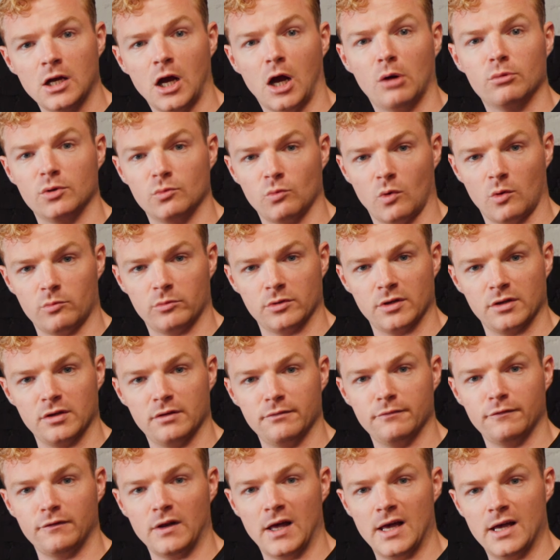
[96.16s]
I wouldn't want one of
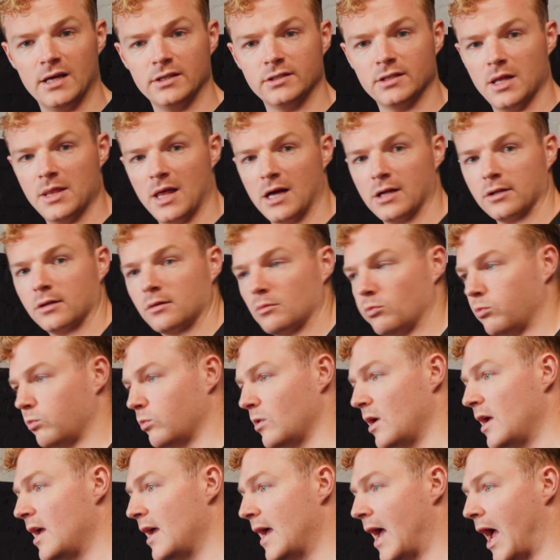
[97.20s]
them flared, and that's
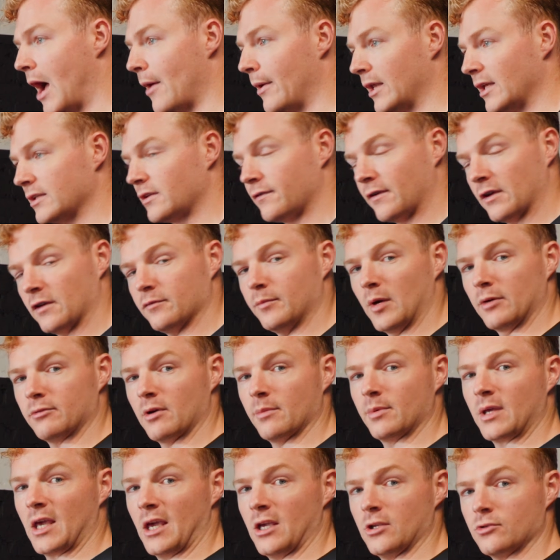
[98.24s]
how I like to think of my
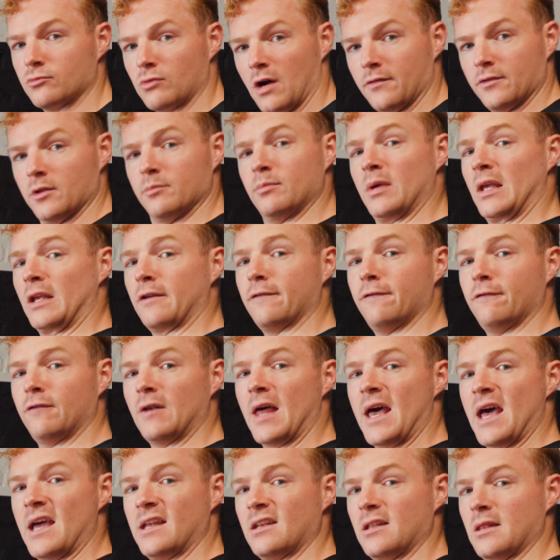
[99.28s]
rib cage. Rather than being
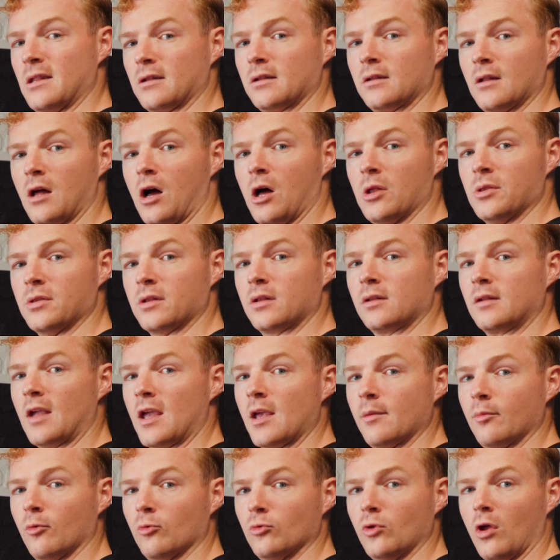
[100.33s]
flared in this
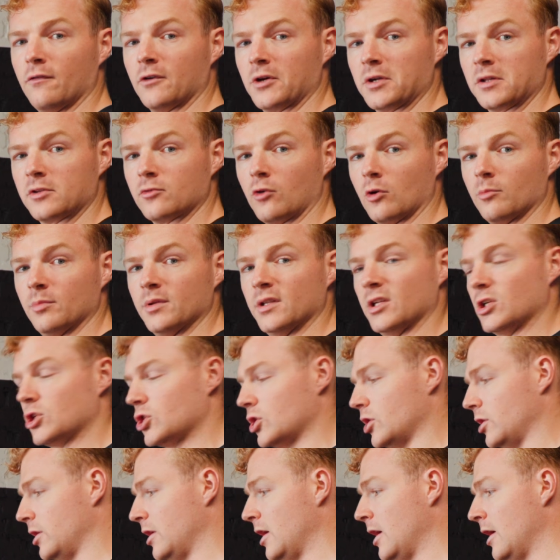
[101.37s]
unstable, not very strong
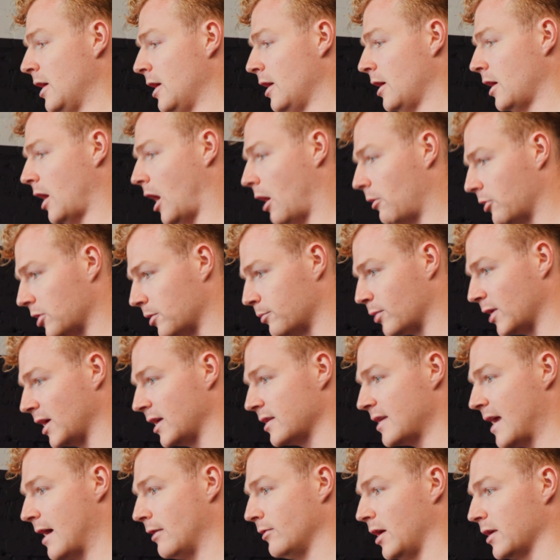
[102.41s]
position, I want to bring it
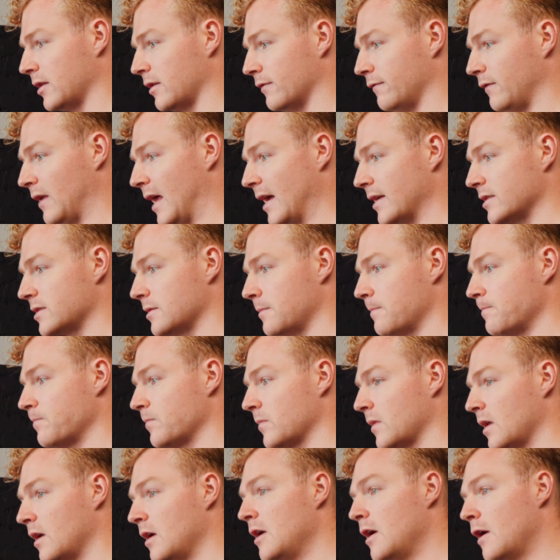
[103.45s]
down nice and flat.
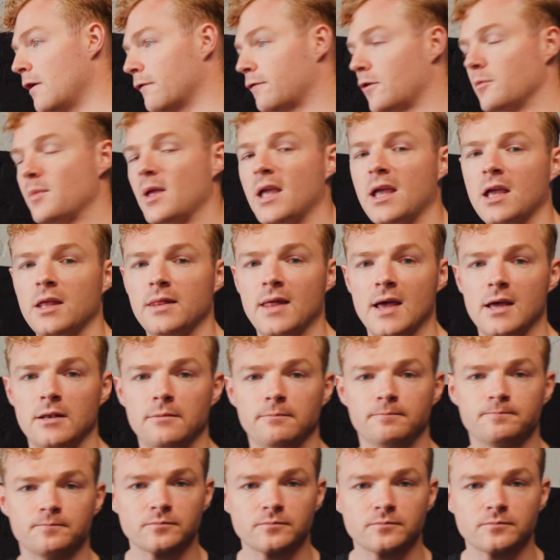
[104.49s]
From here then,